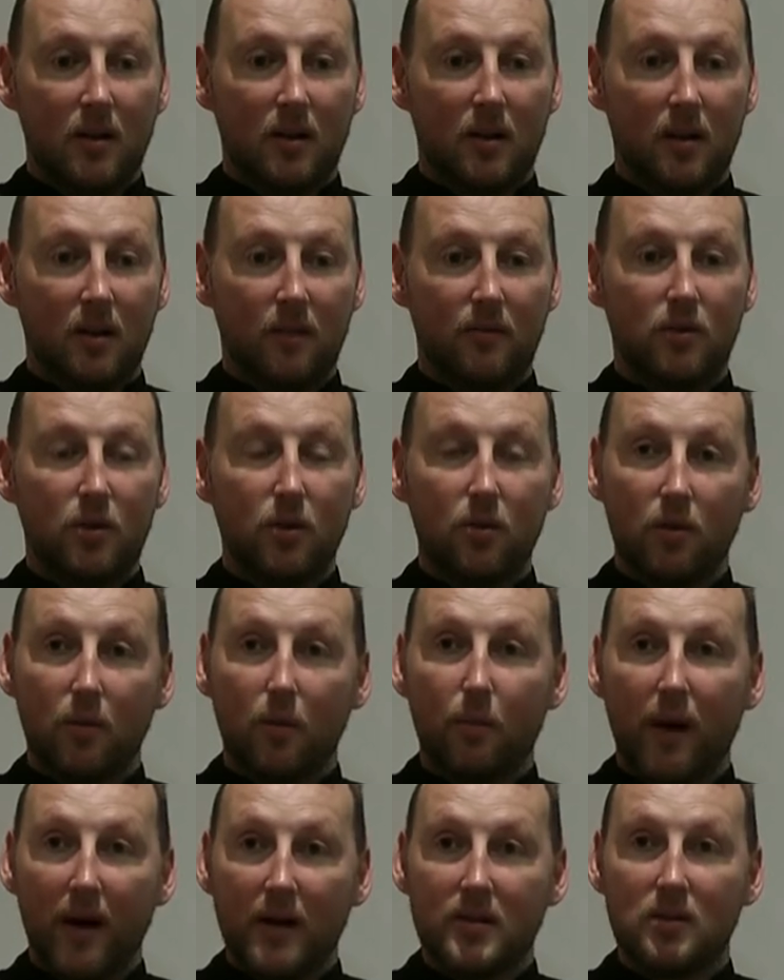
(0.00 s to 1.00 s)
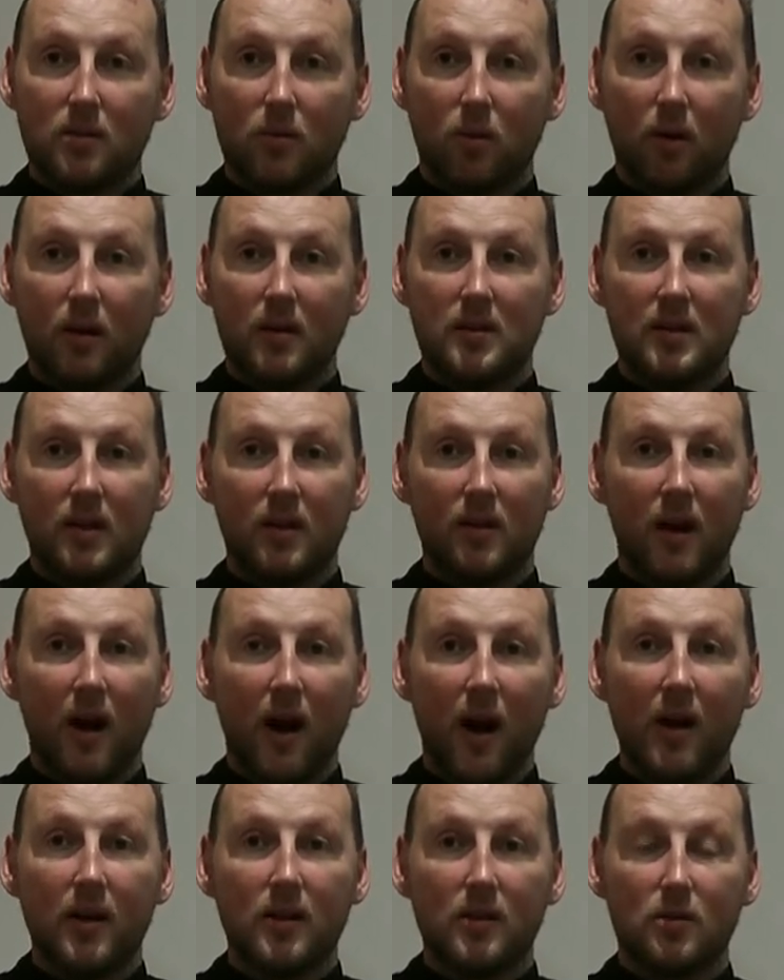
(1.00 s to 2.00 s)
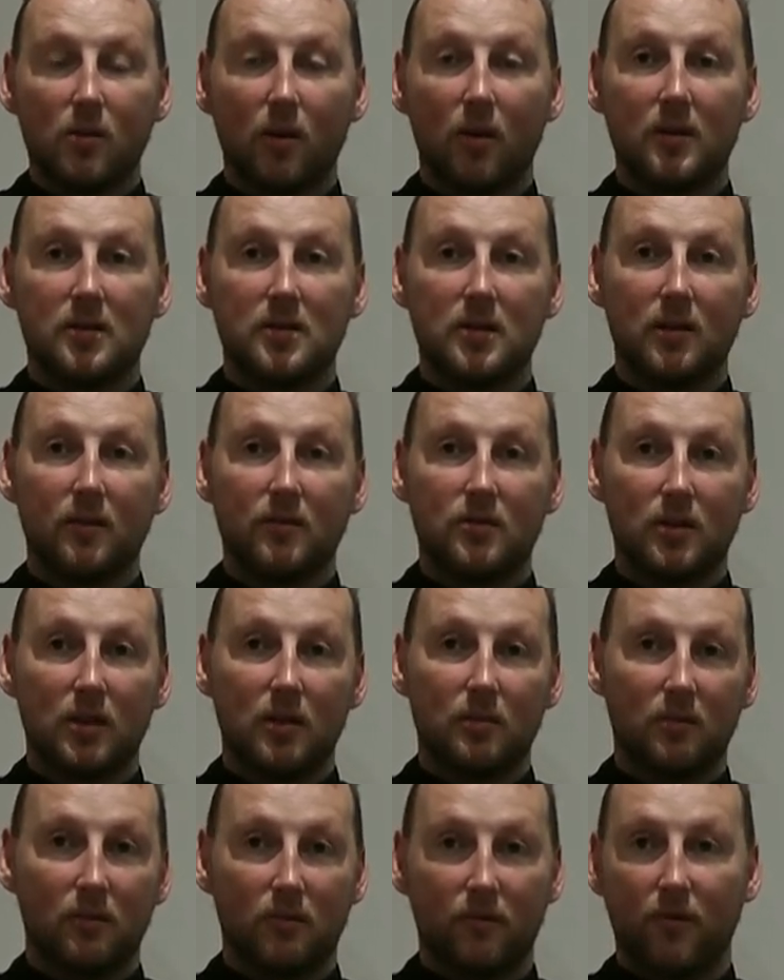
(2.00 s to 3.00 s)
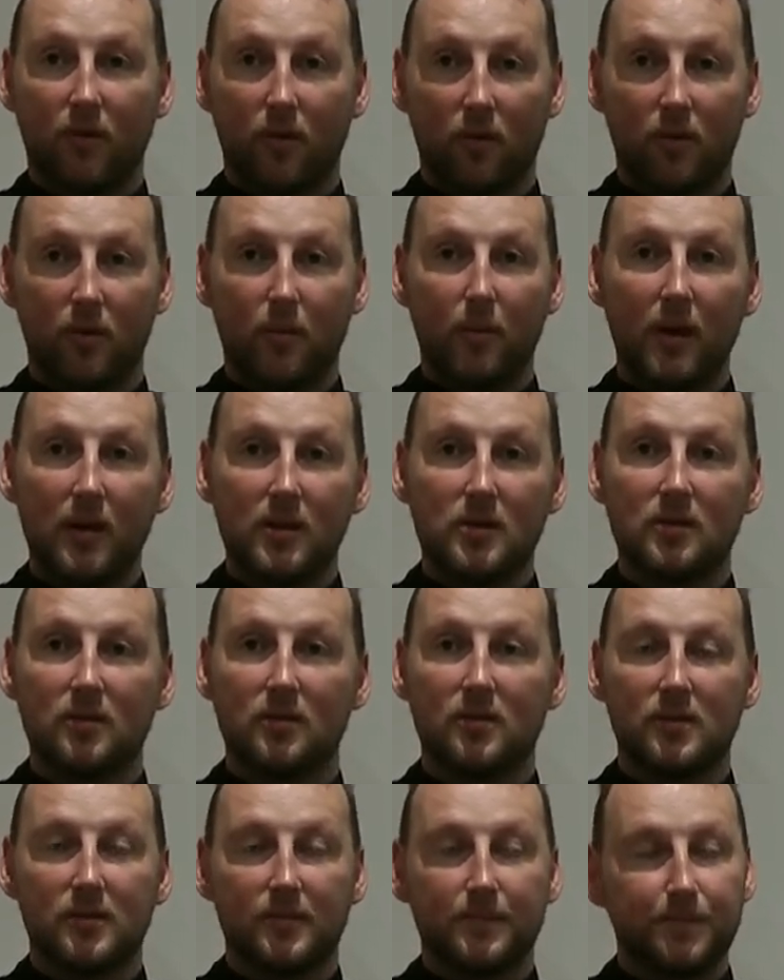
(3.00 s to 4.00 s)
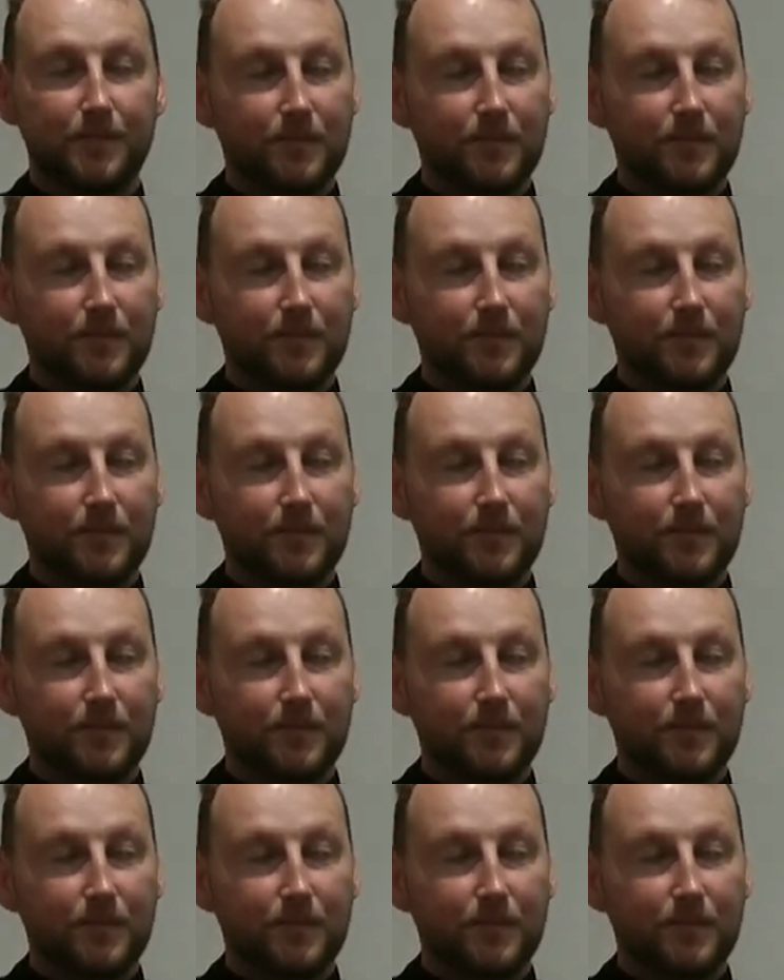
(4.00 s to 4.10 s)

kind of do the best quality and the highest quality of treatment for the patients.